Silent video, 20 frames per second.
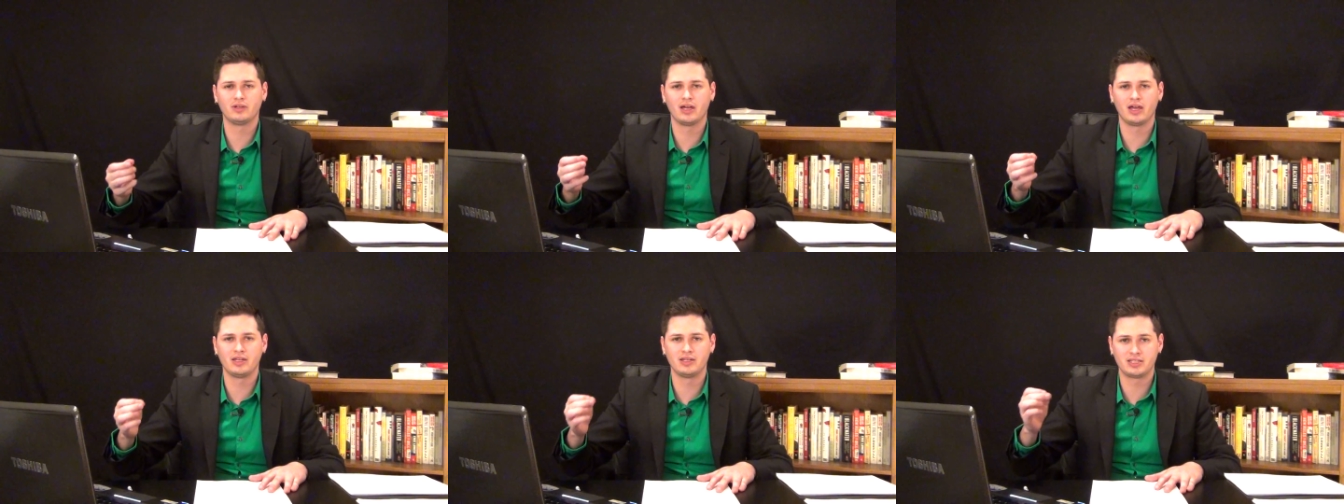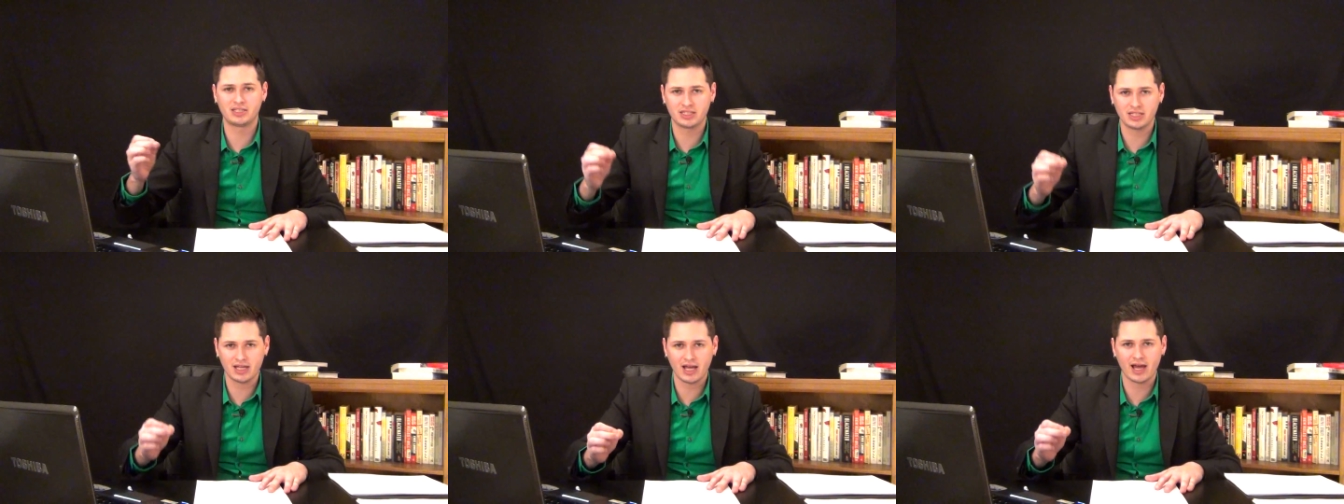
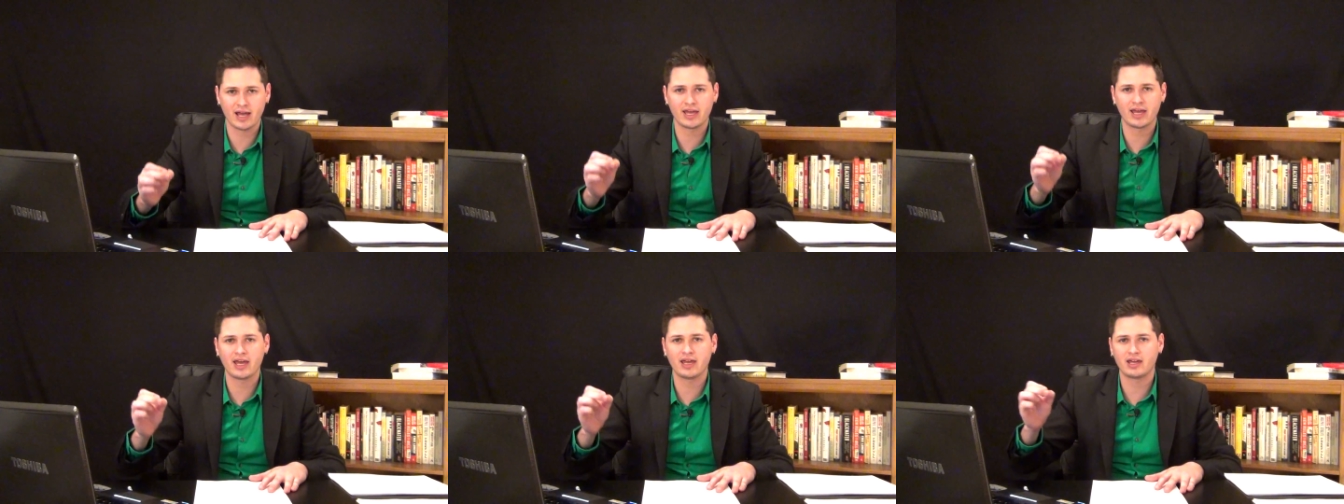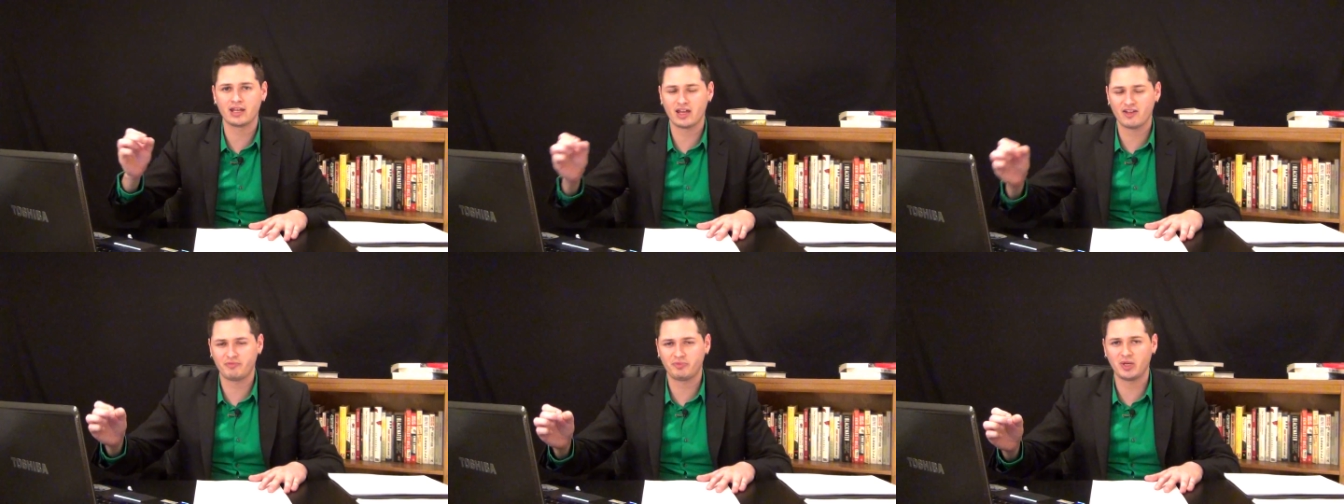and
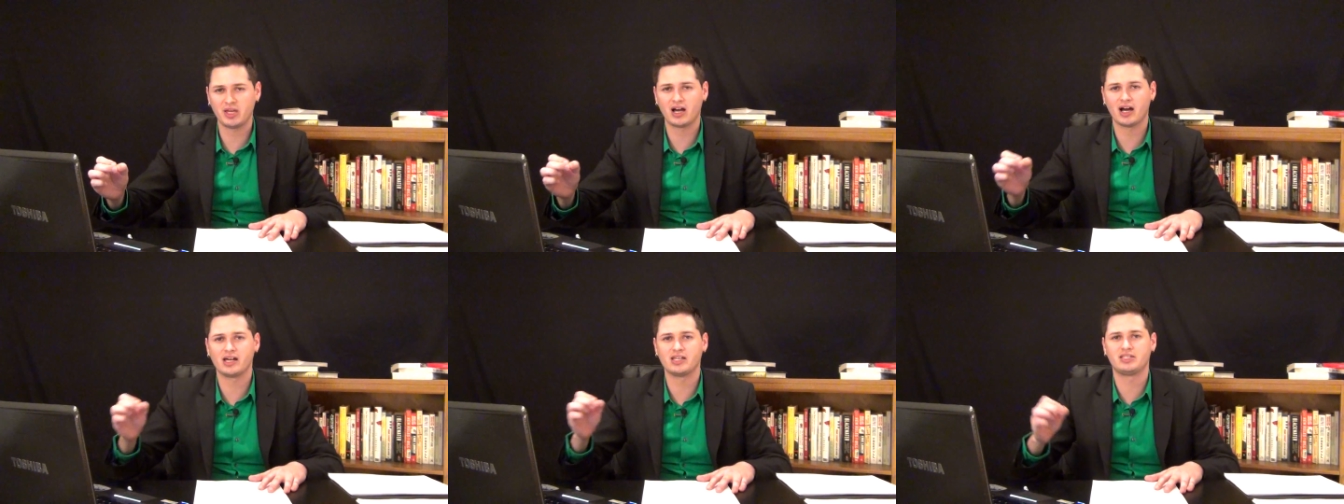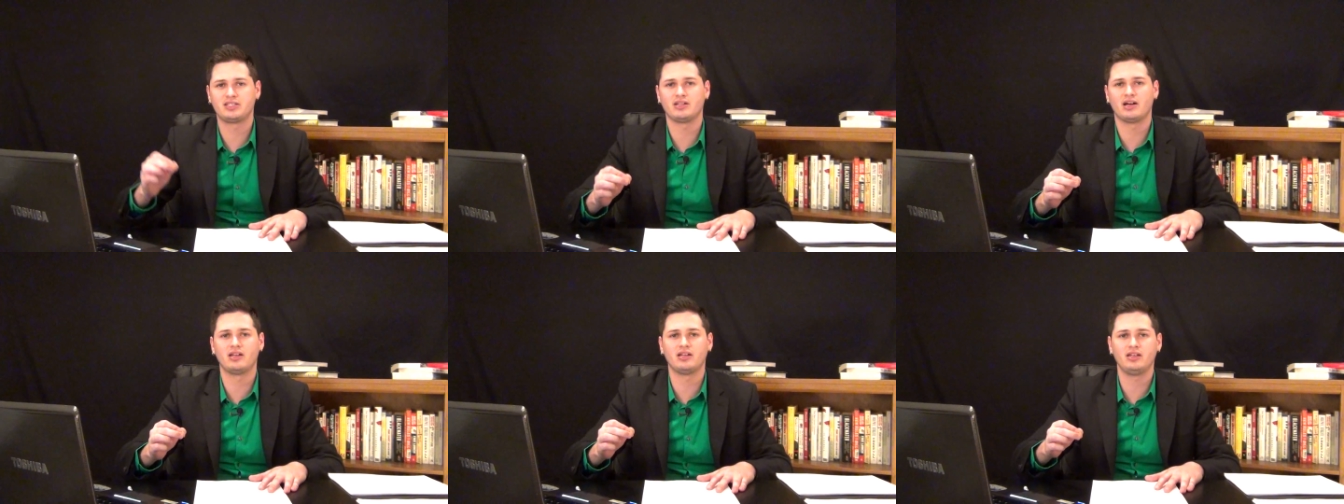CIA and FBI
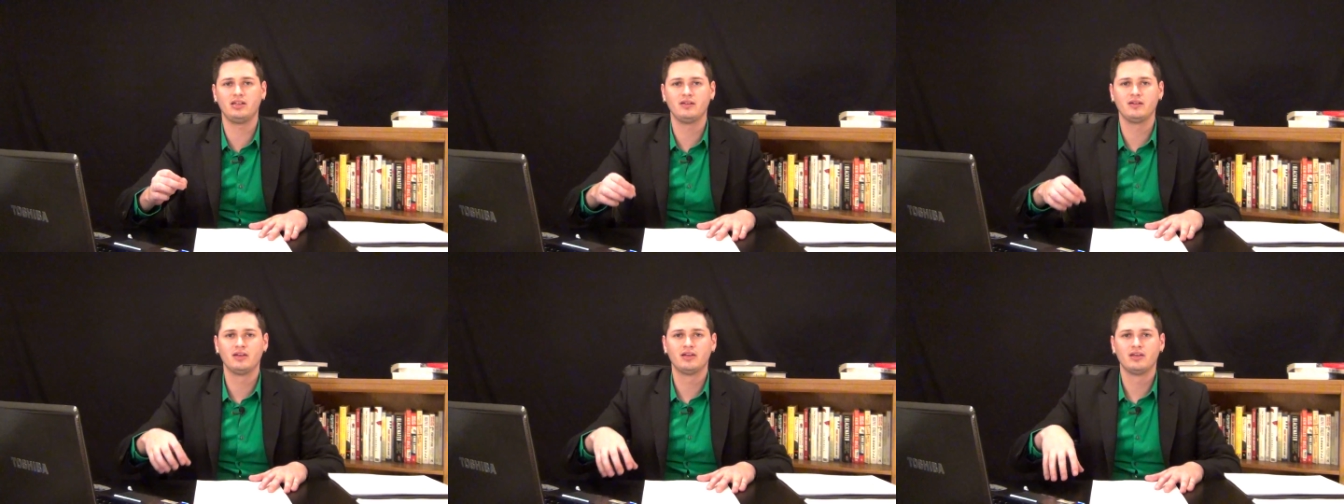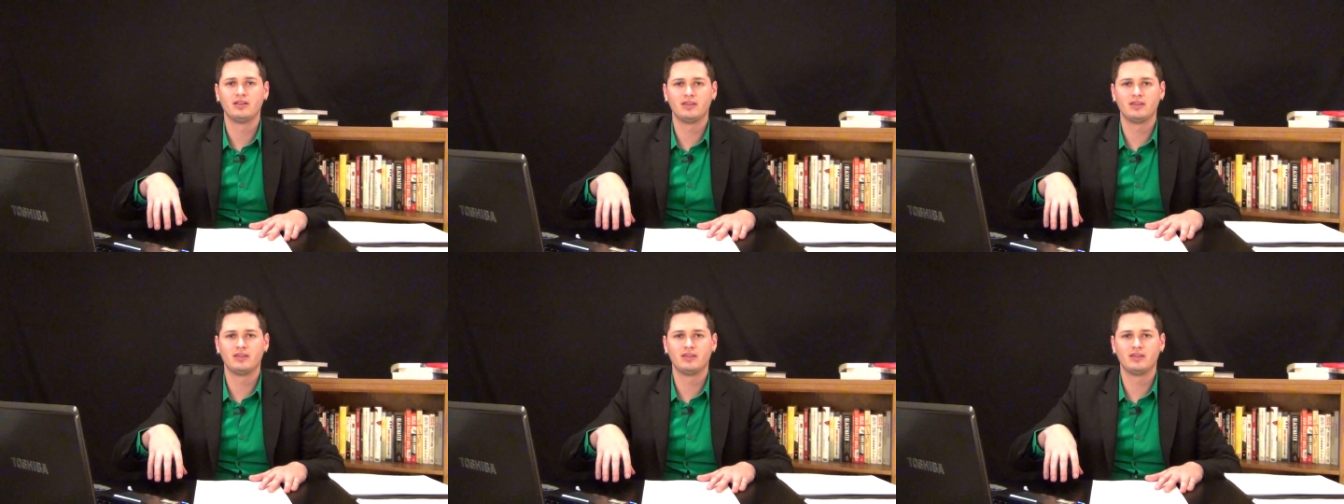study